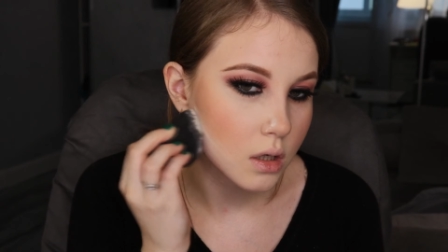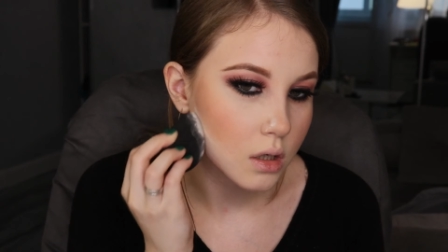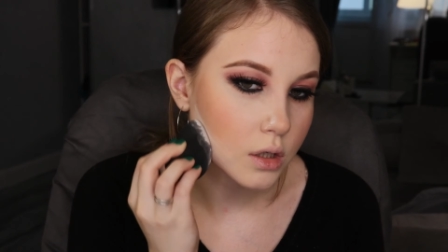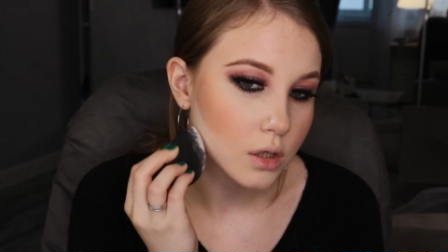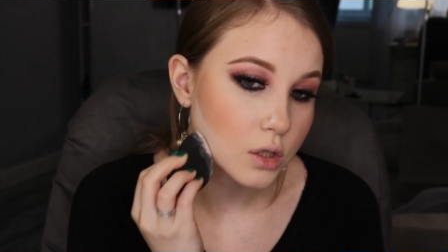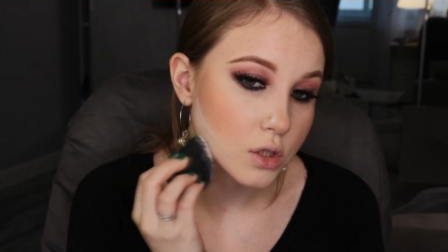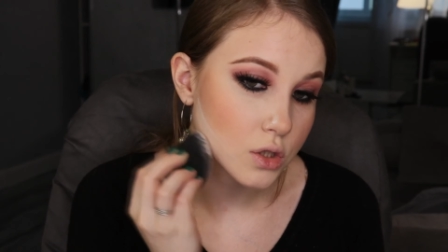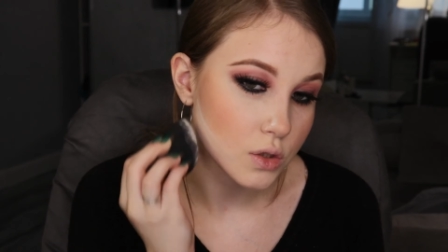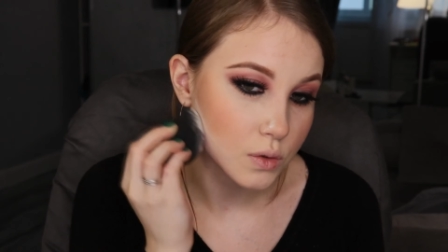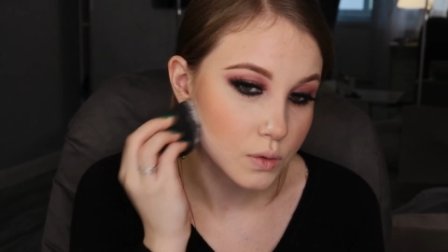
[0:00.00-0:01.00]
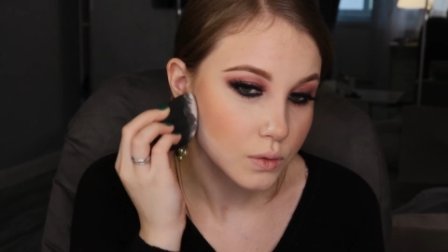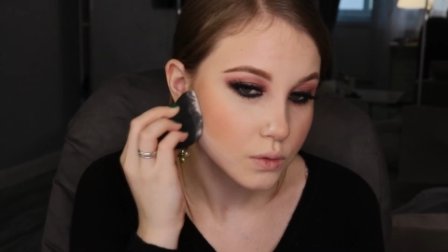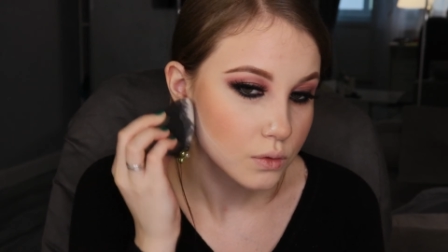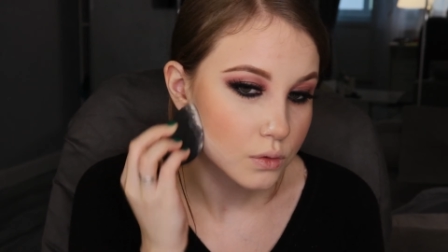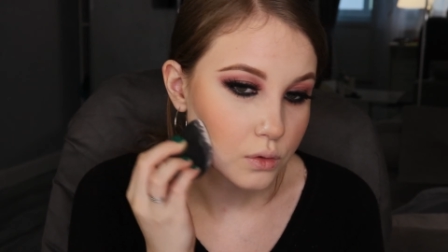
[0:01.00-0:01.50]
gonna do.
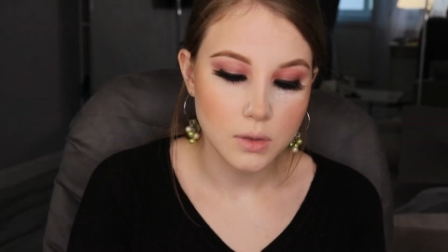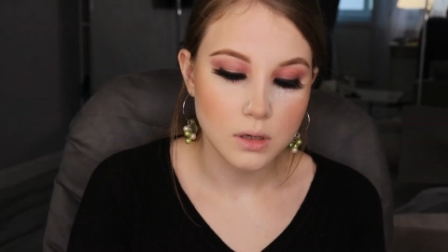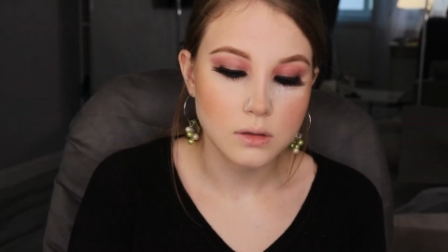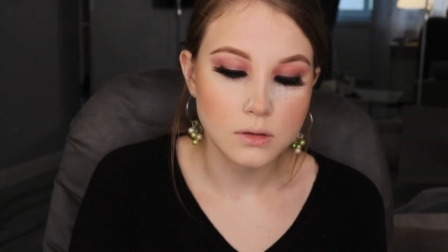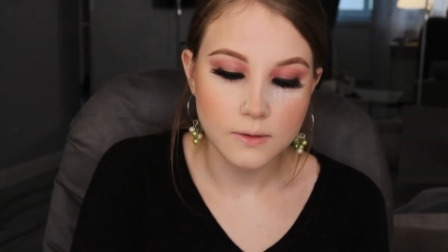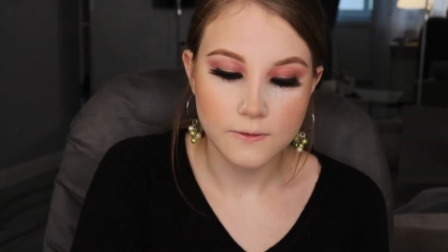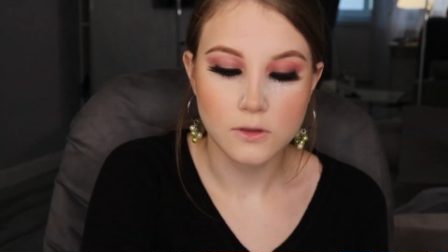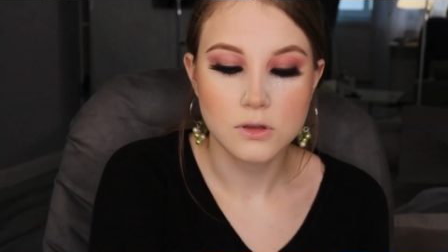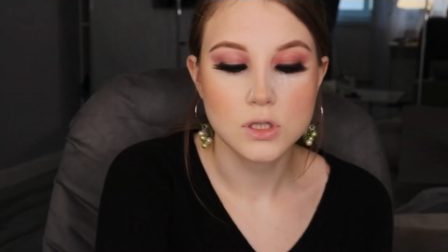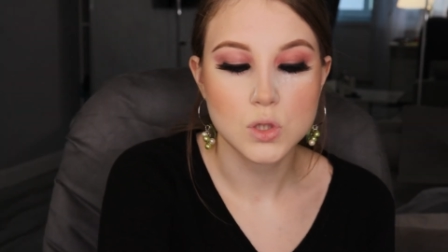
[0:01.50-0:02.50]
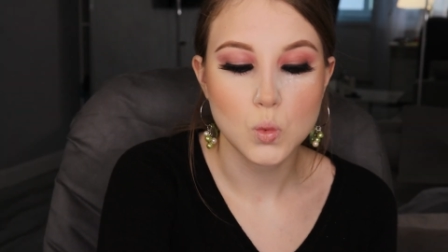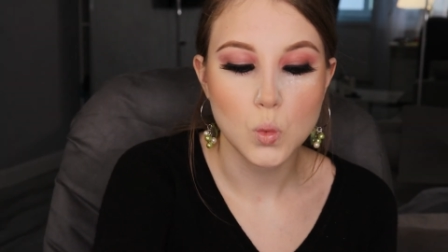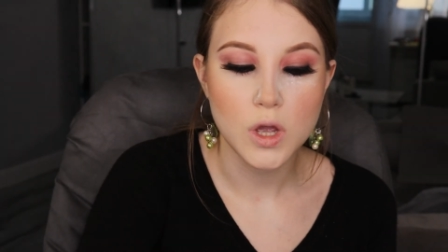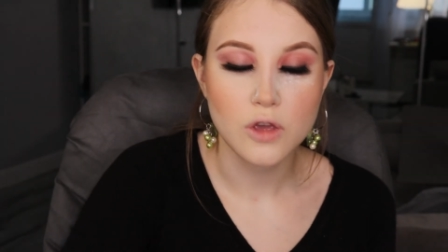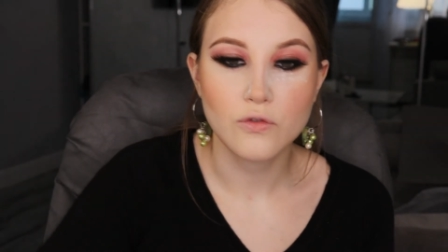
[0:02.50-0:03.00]
I'm gonna leave it this
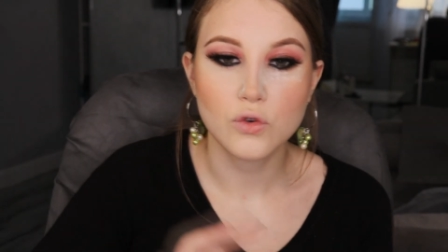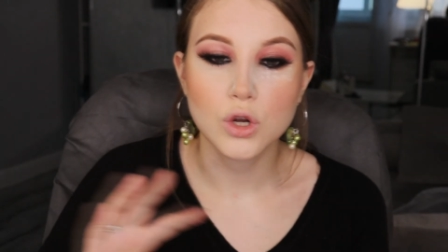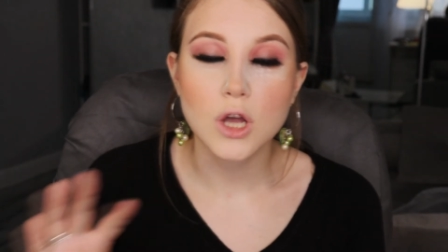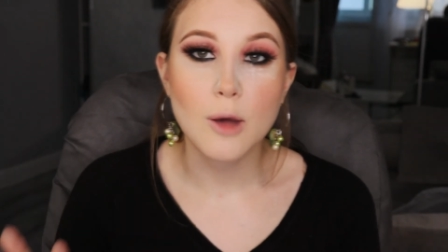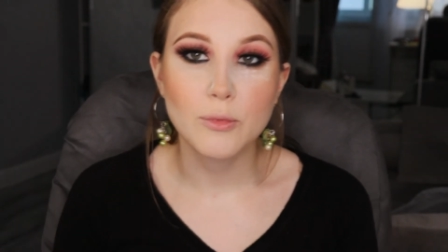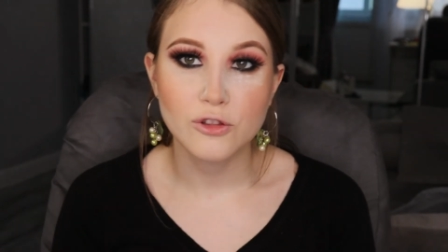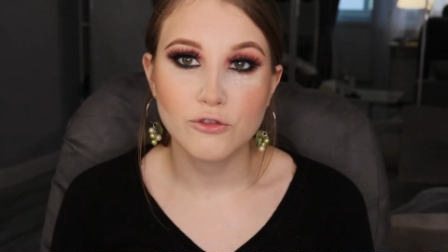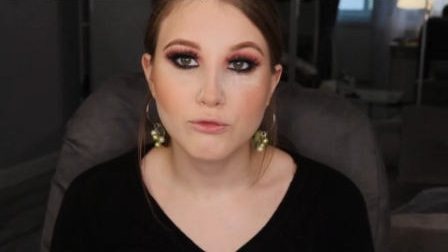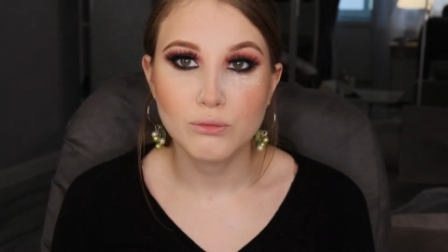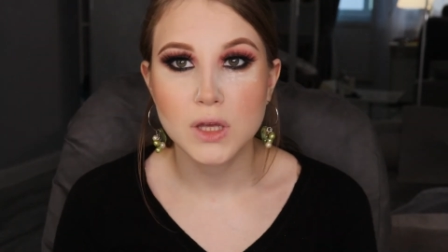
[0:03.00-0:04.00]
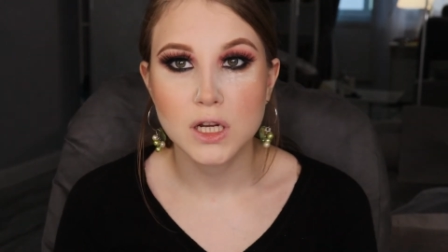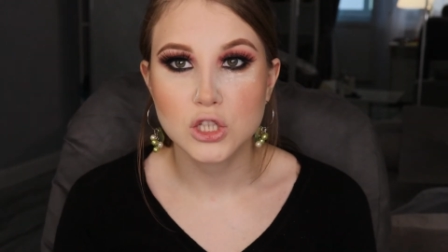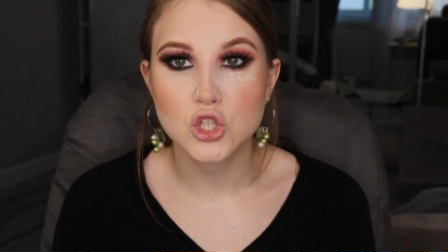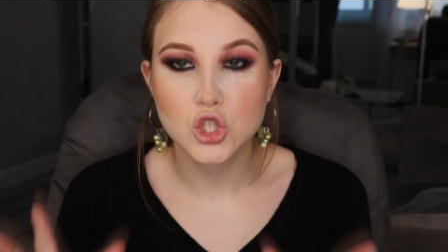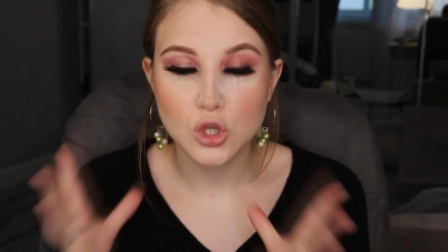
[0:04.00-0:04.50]
way for a couple of
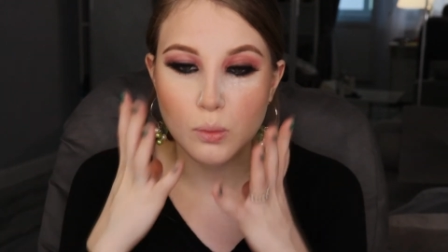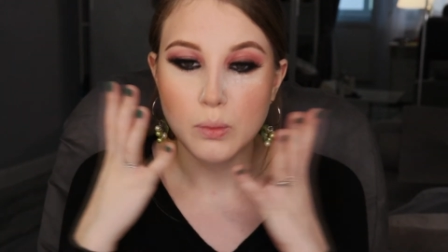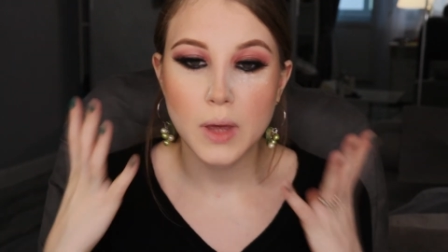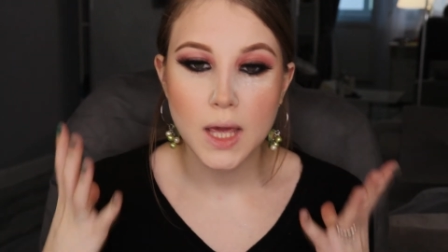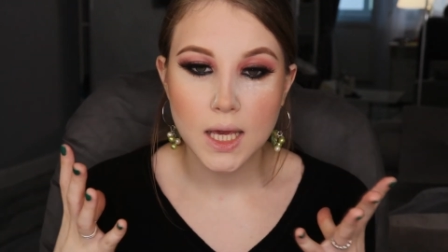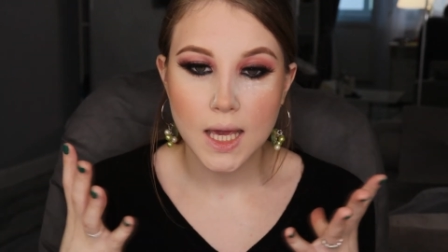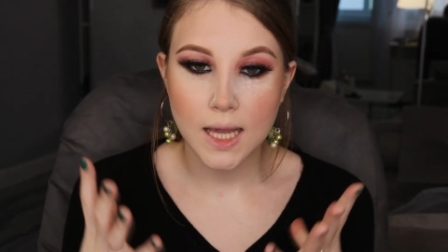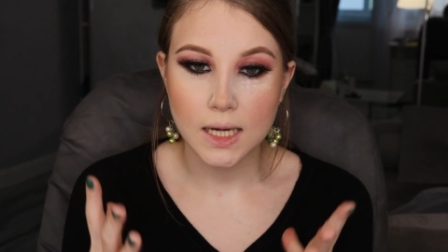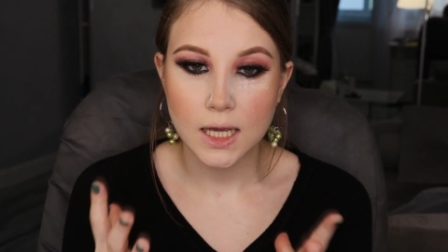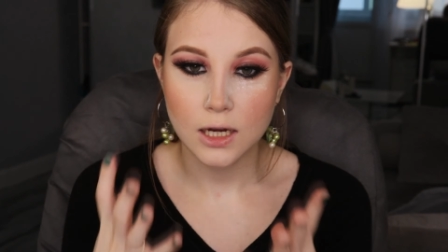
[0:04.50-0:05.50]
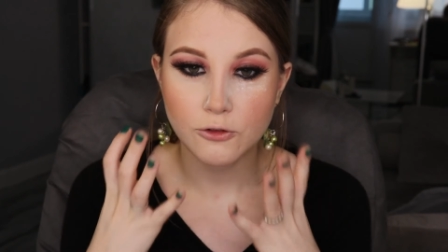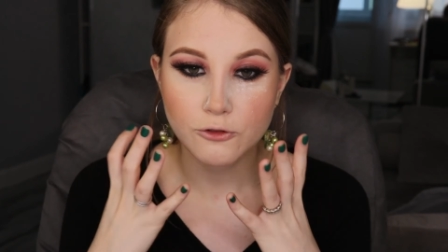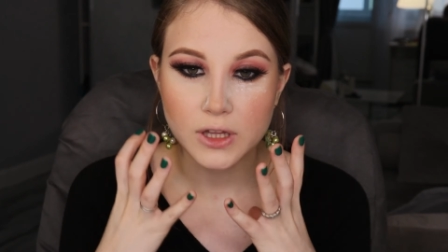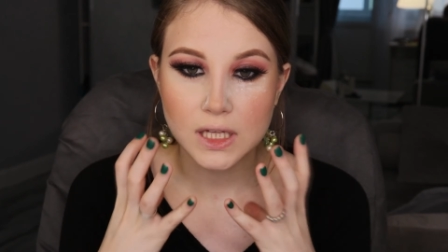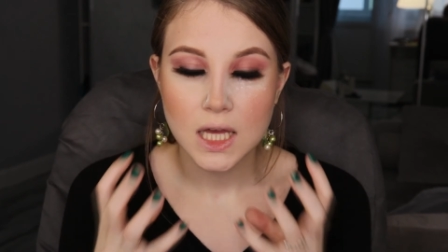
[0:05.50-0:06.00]
minutes to bake and kind
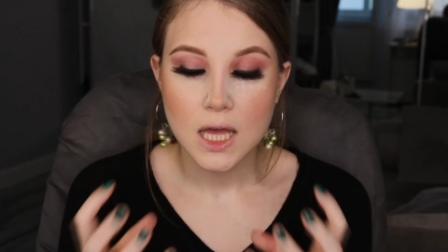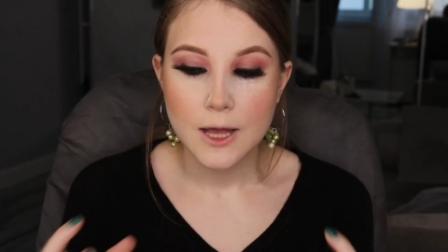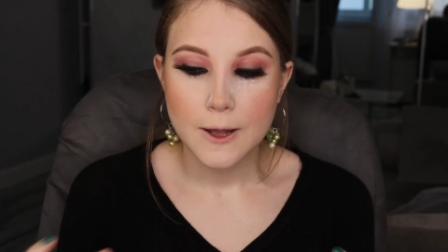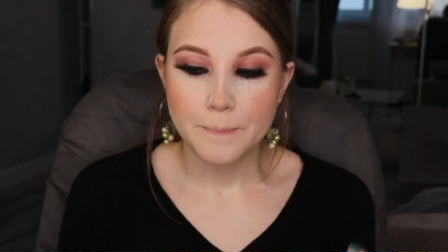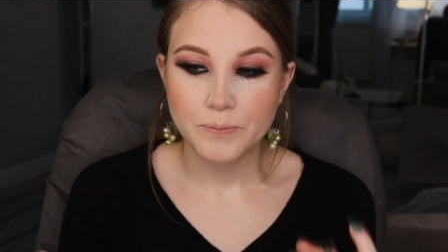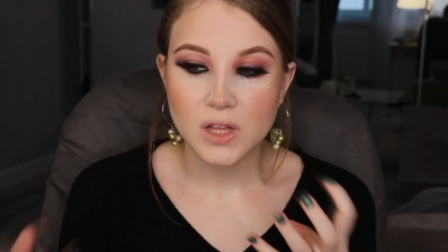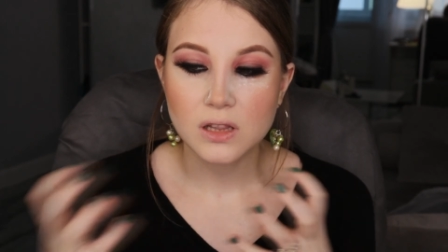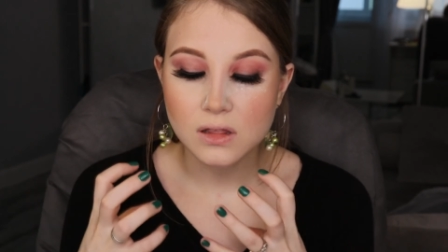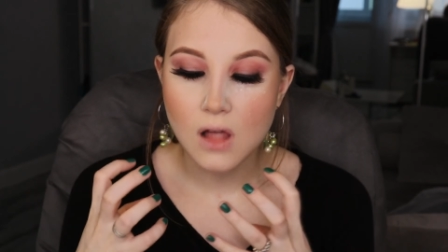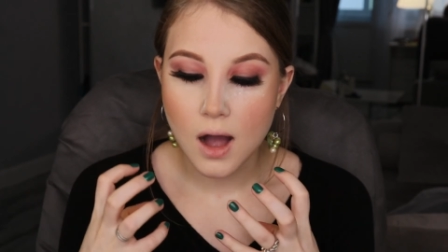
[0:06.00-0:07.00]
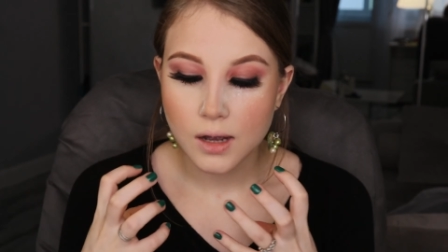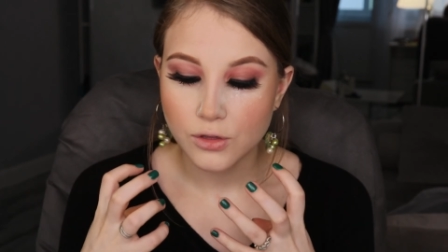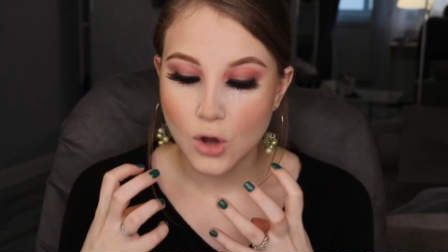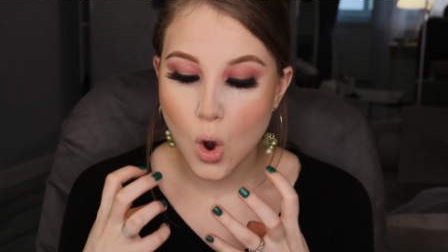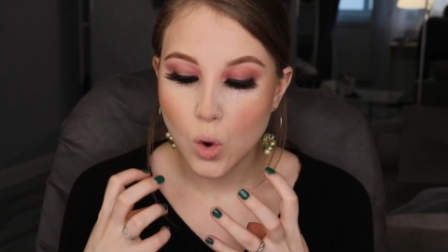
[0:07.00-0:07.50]
of like lock
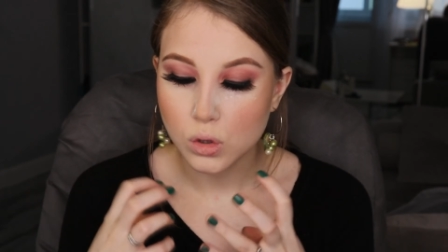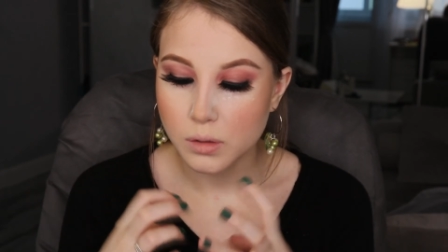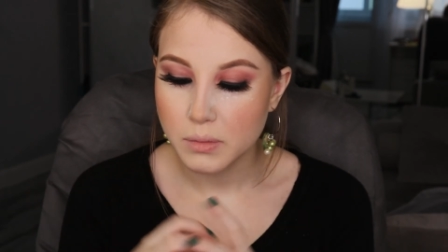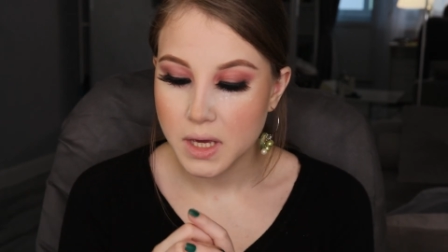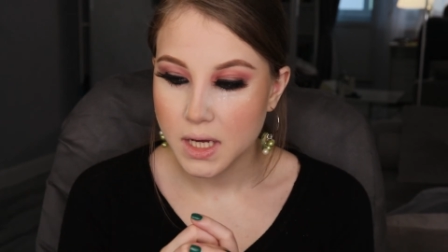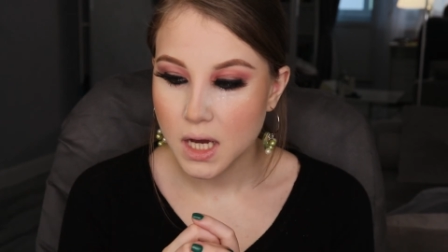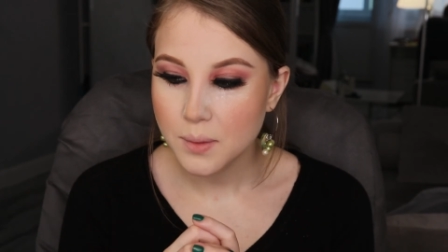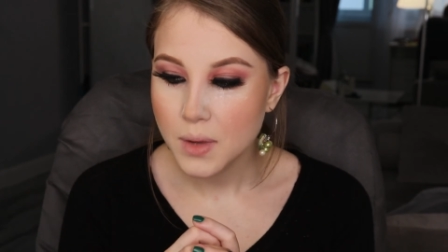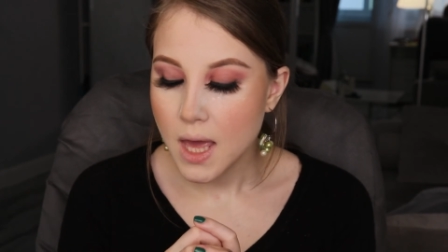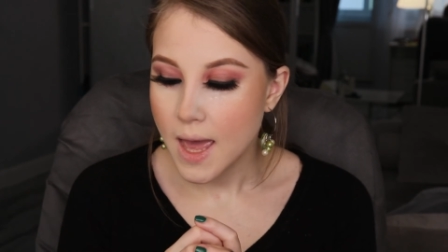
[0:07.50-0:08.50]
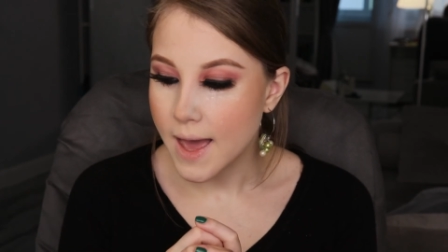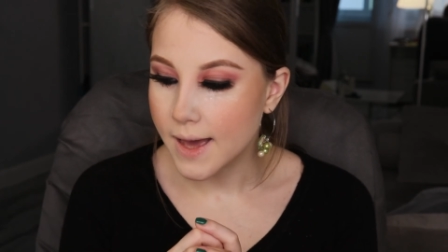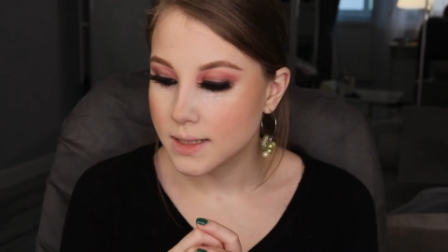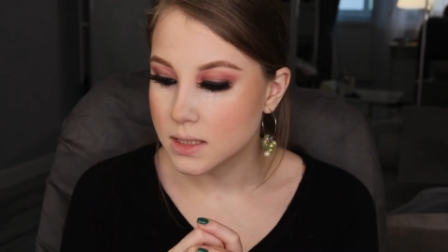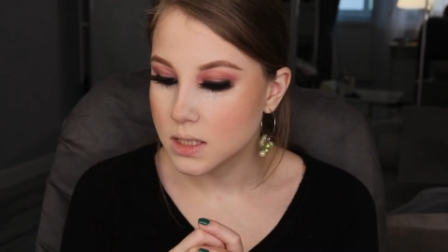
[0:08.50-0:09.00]
the whole makeup.
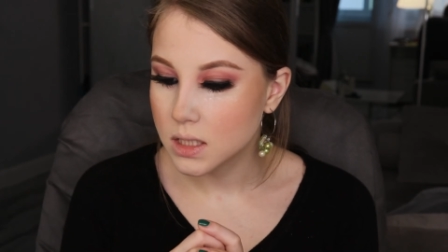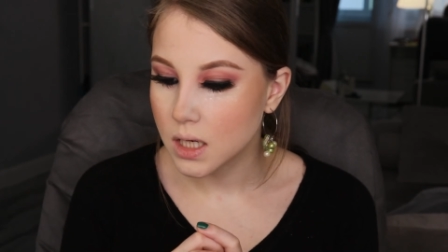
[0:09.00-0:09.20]
And